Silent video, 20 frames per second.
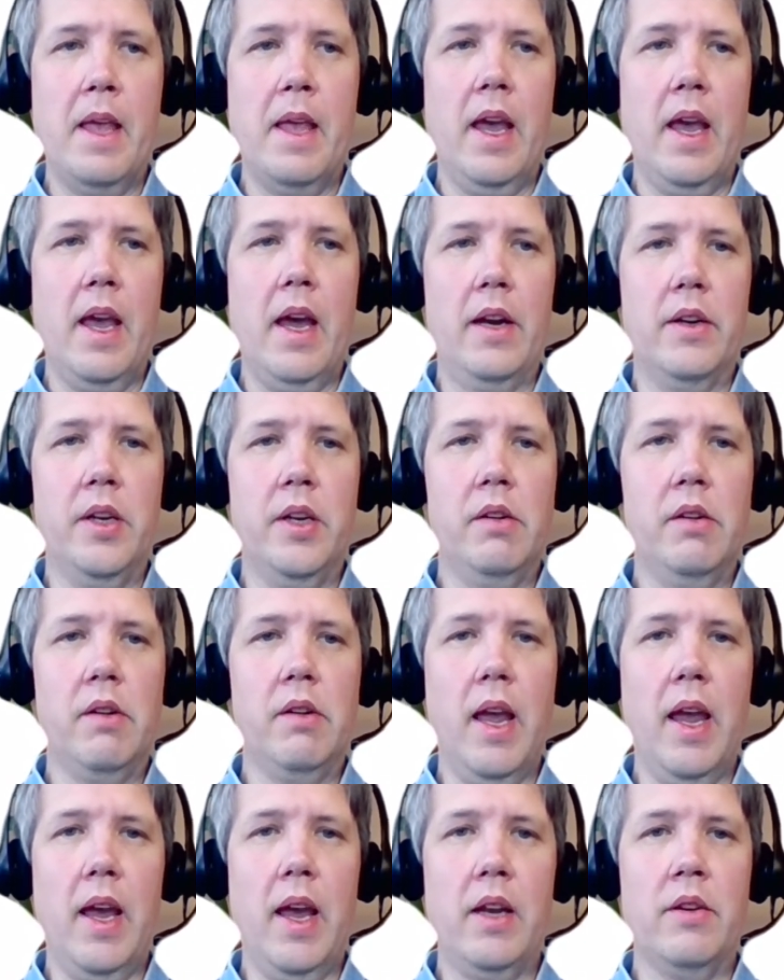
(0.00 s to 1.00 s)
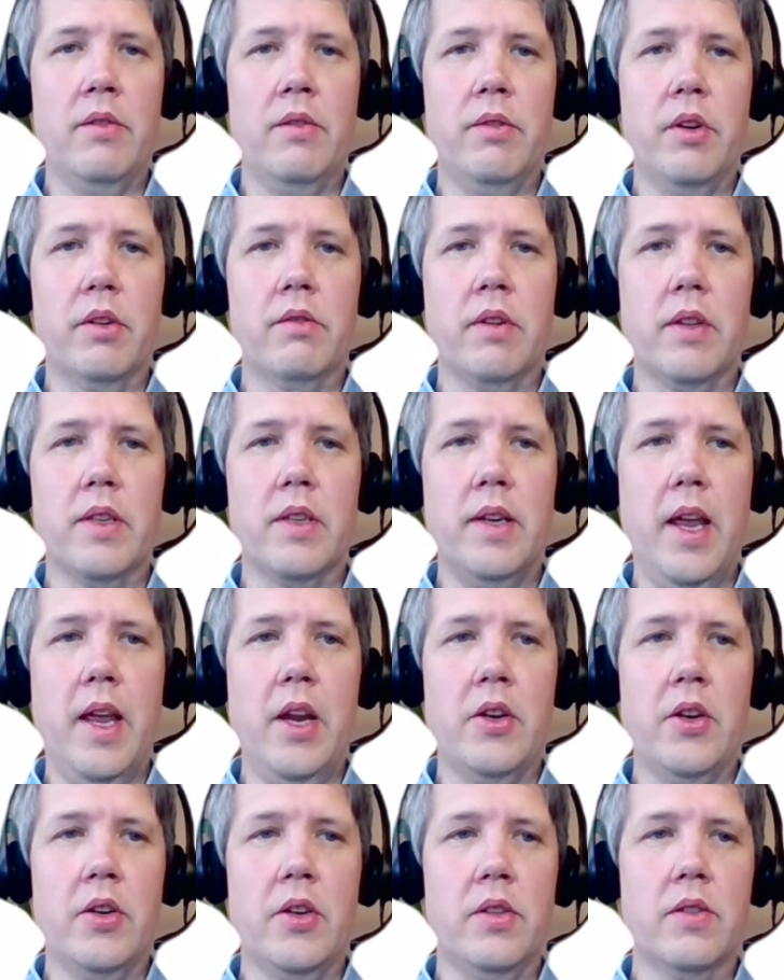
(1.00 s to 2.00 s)
And here, add to your
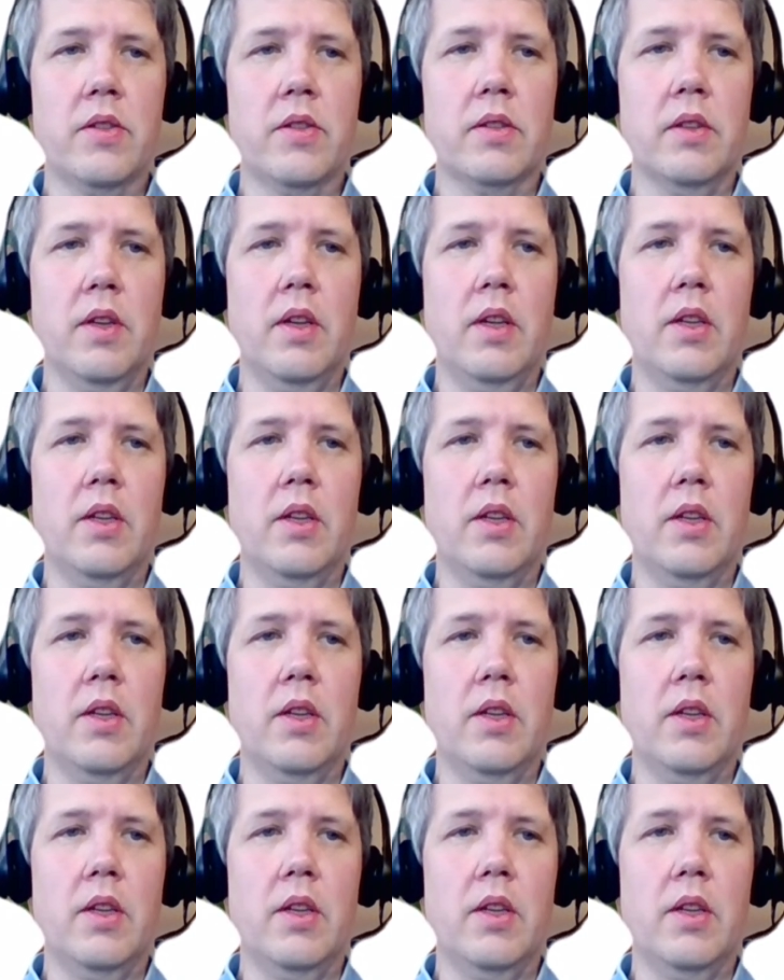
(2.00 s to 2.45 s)
translations,